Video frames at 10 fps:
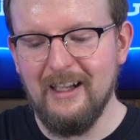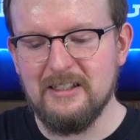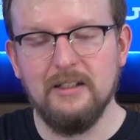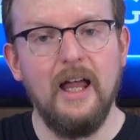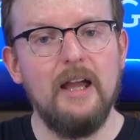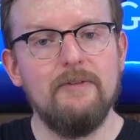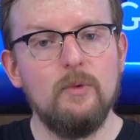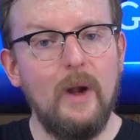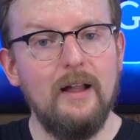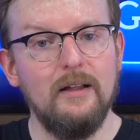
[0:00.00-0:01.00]
It's alive
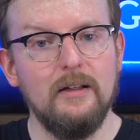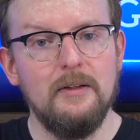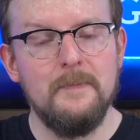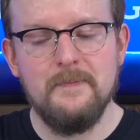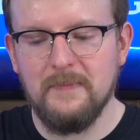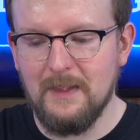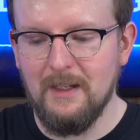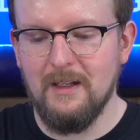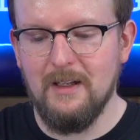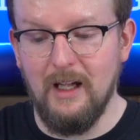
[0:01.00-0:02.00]
and well.
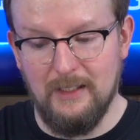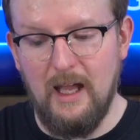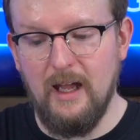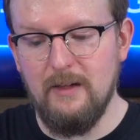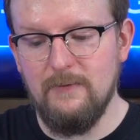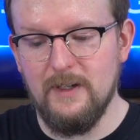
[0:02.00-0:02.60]
Alive